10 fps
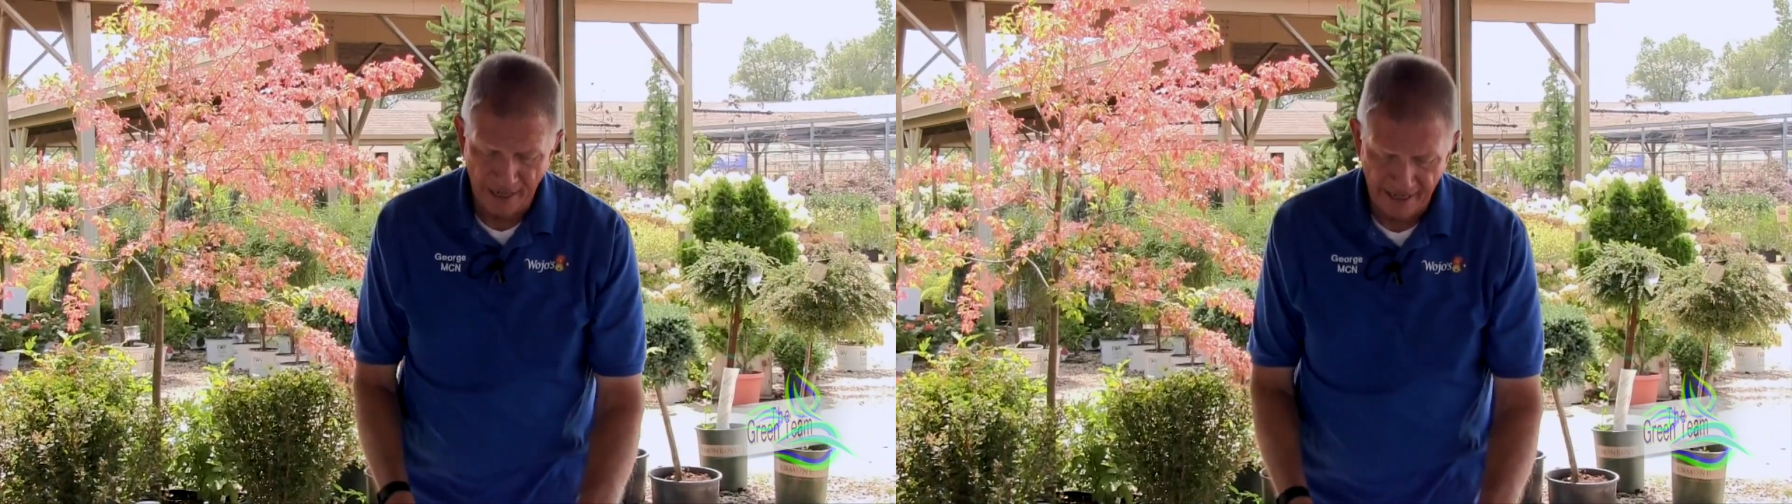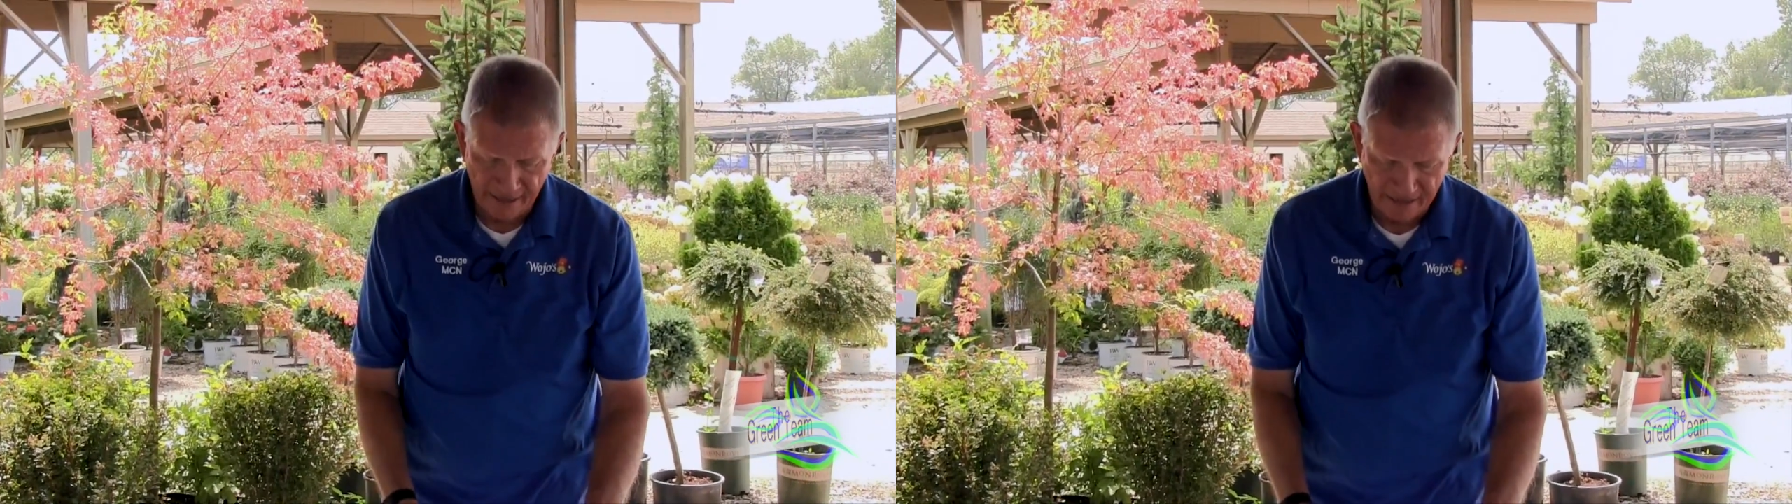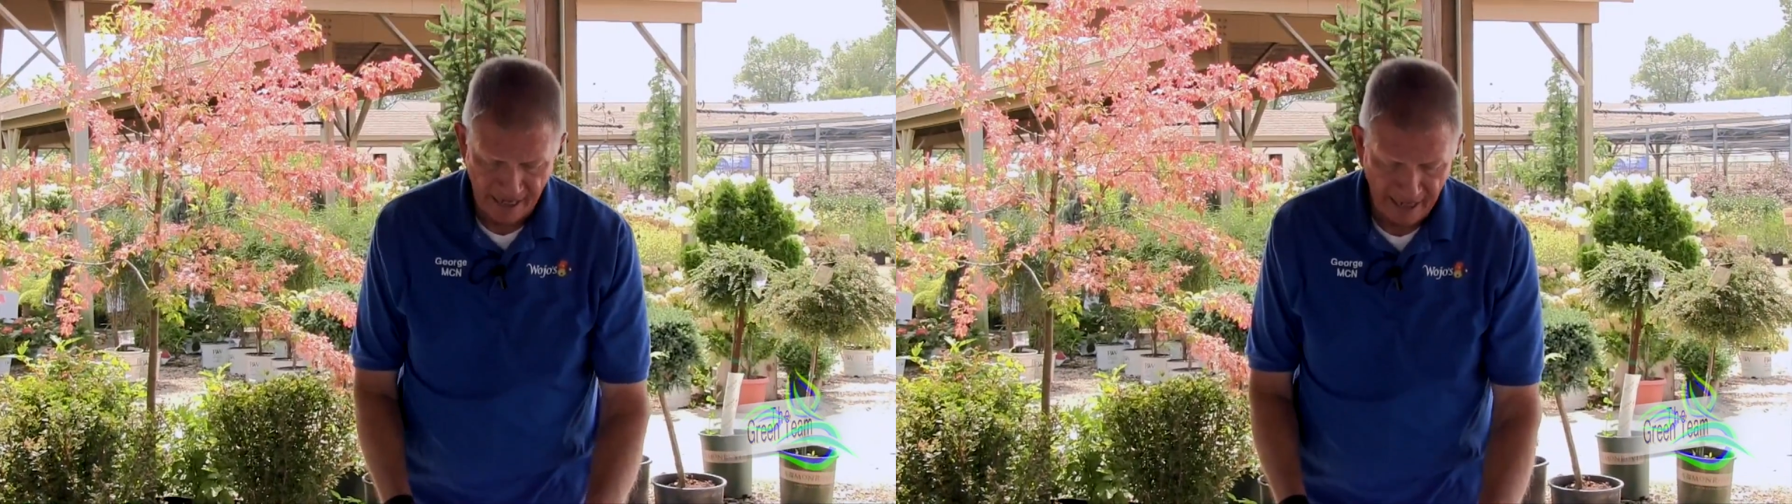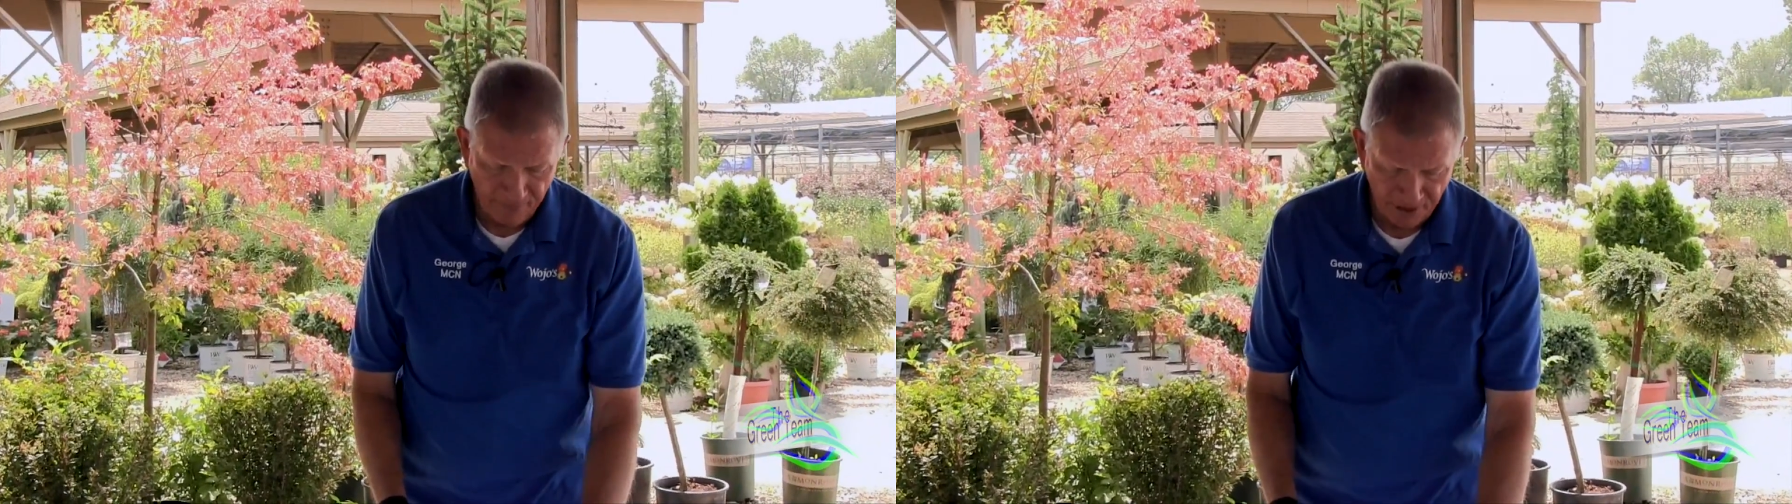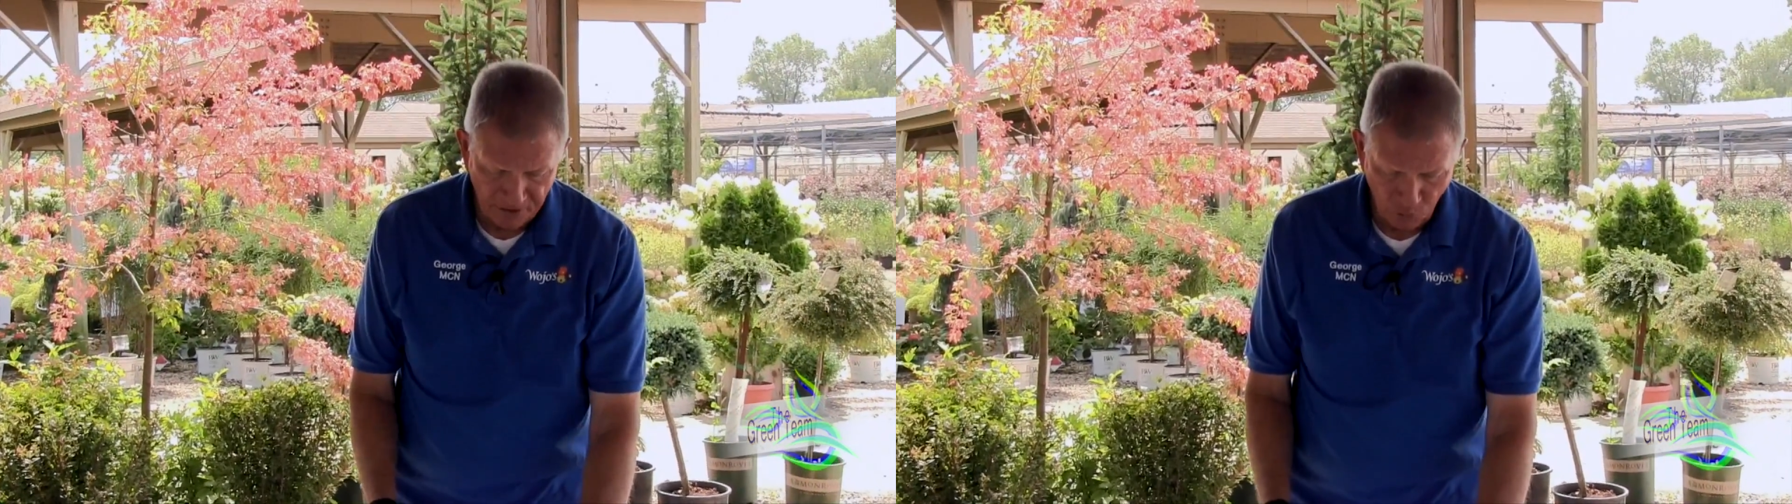a
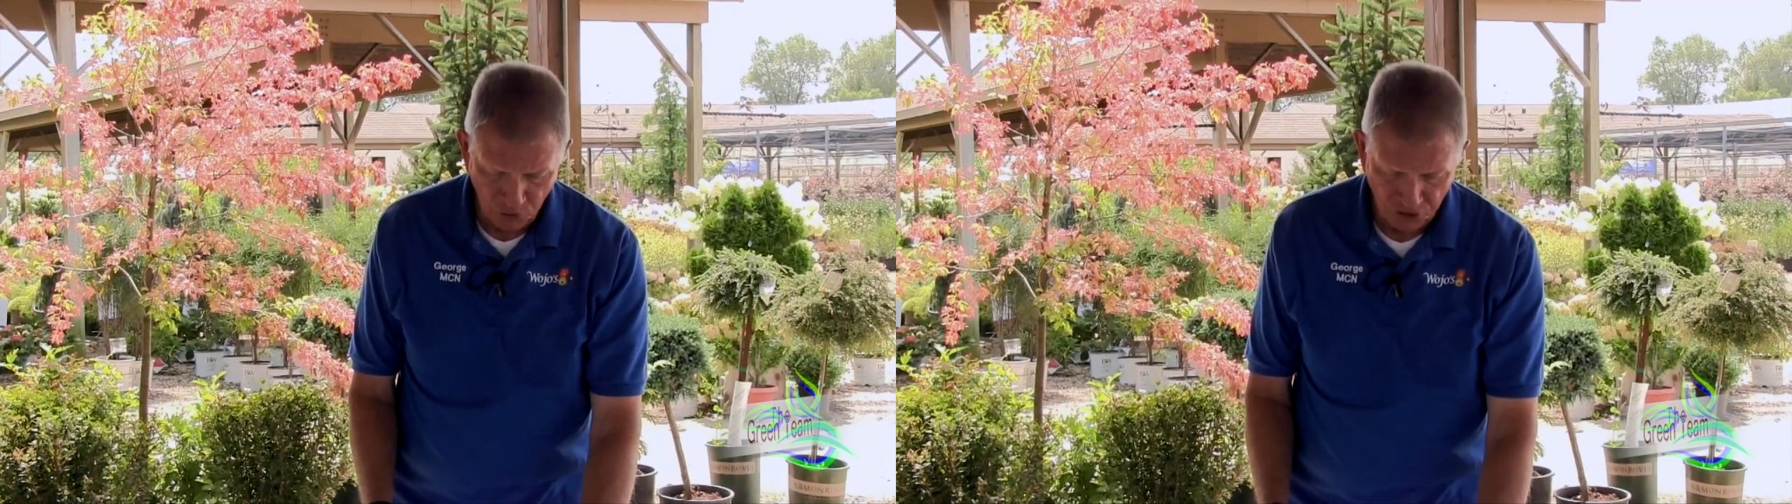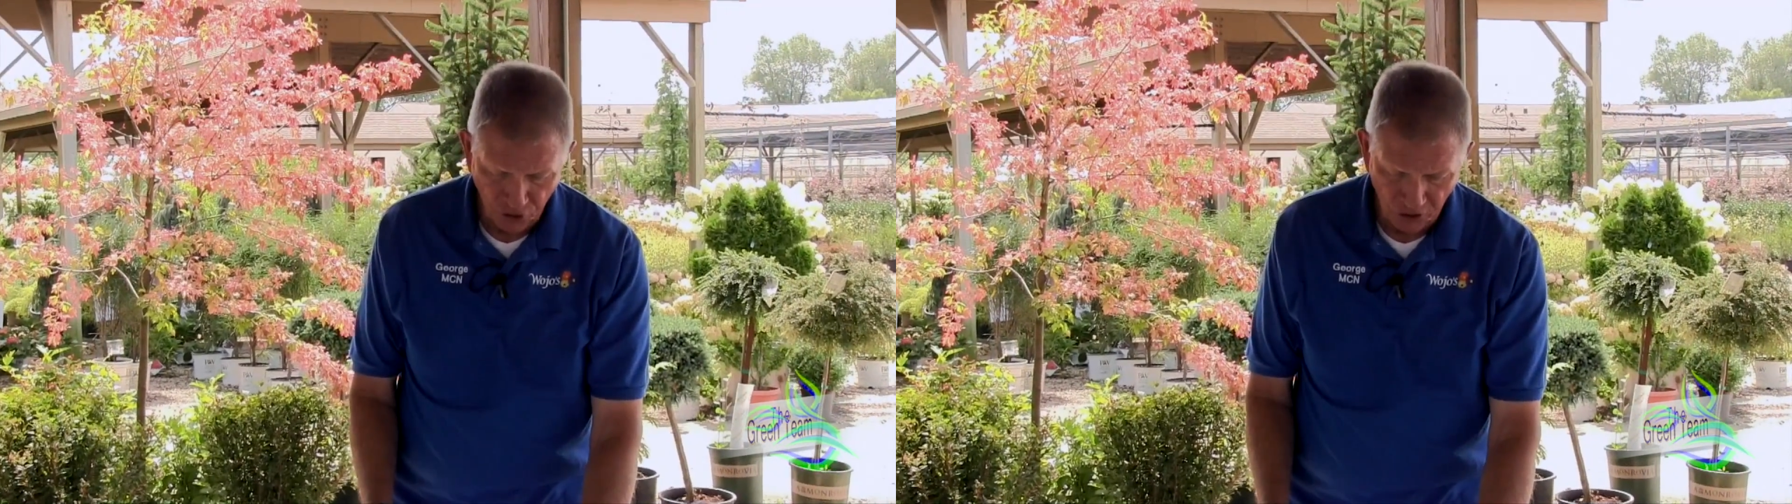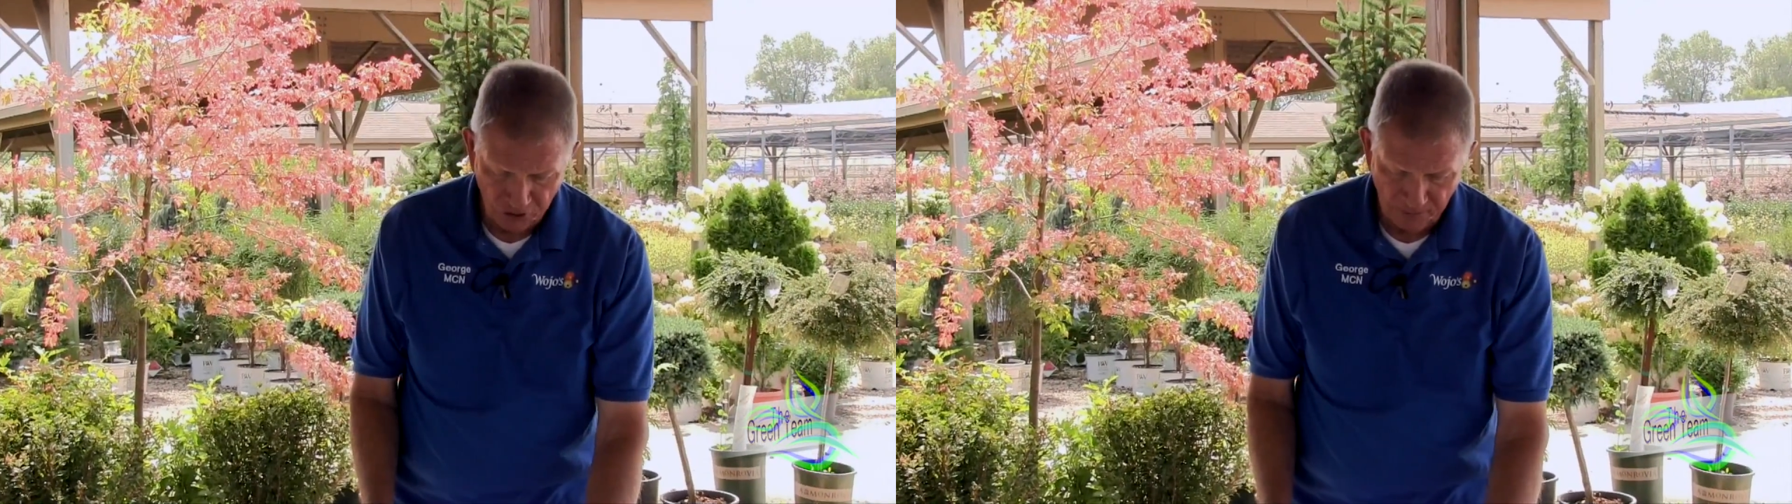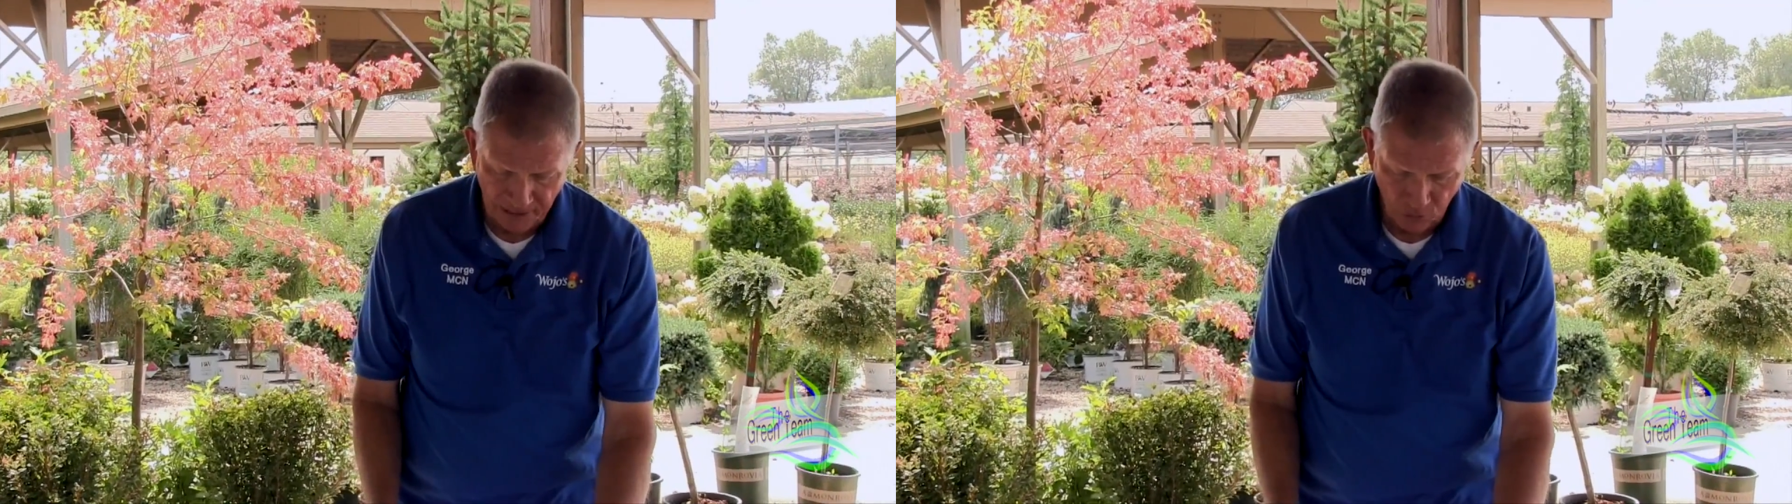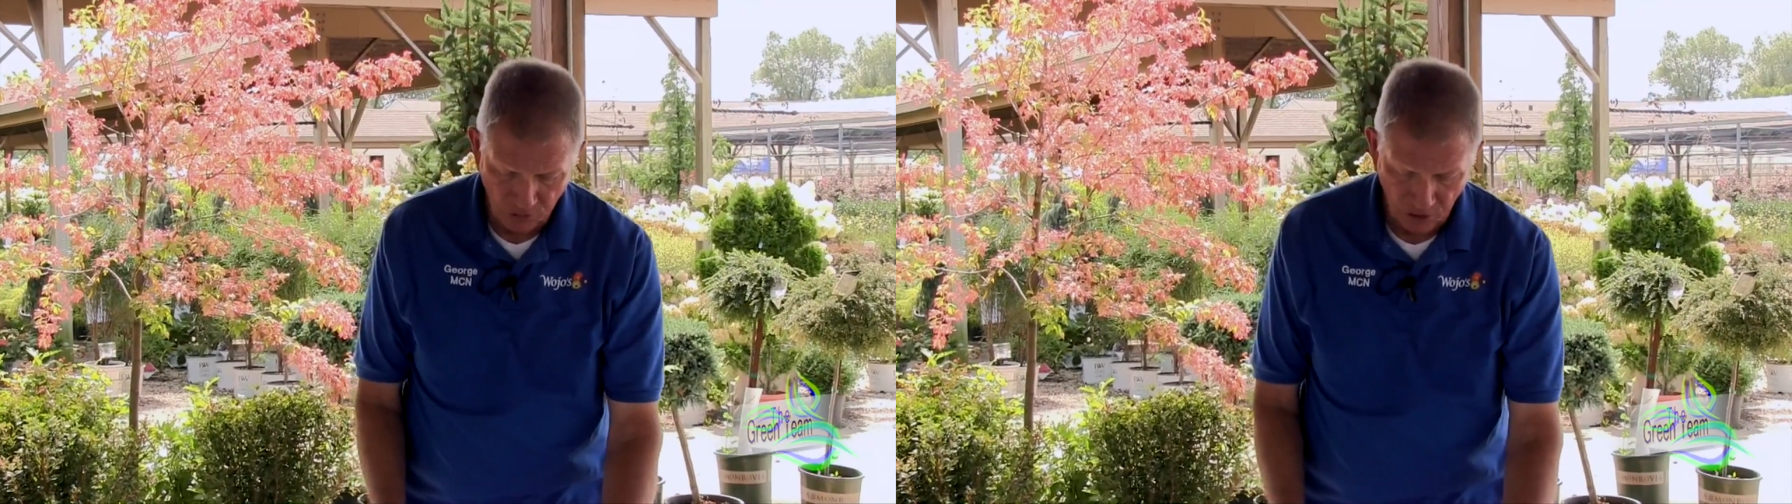topic that we talked
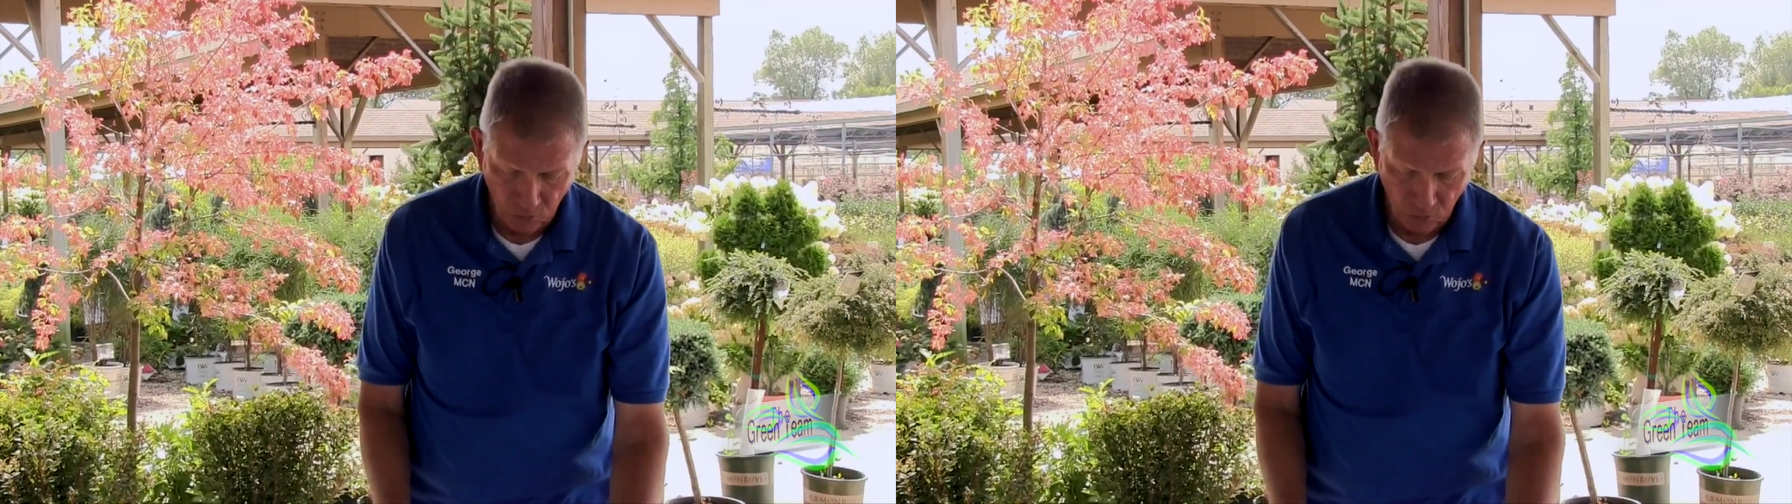about